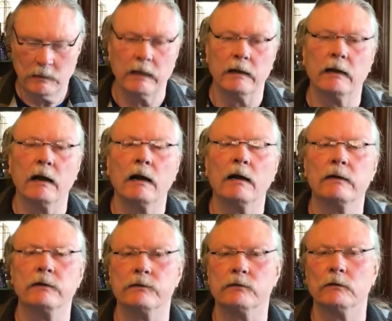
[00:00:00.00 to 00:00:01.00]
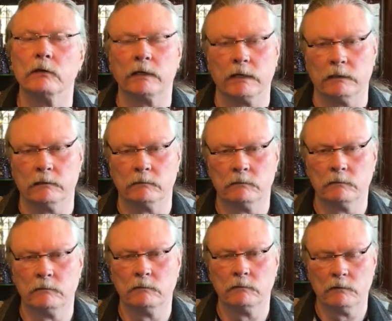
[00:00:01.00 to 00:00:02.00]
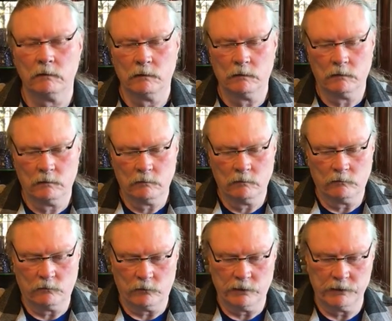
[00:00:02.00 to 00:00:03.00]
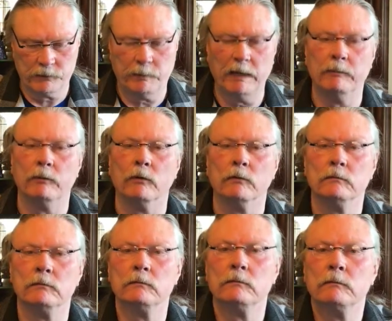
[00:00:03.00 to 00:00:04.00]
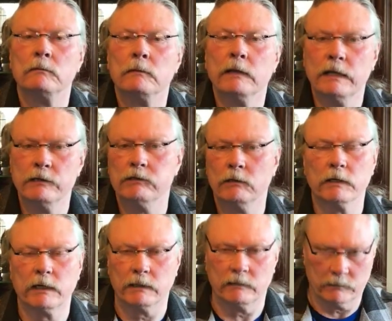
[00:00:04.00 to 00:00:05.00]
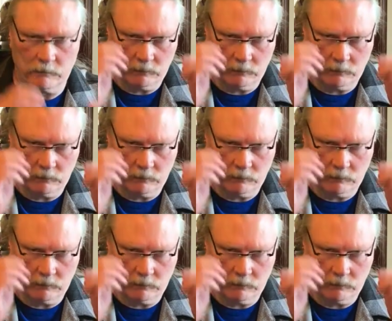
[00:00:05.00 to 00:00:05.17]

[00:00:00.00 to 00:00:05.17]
that God is looking for his people. He's looking.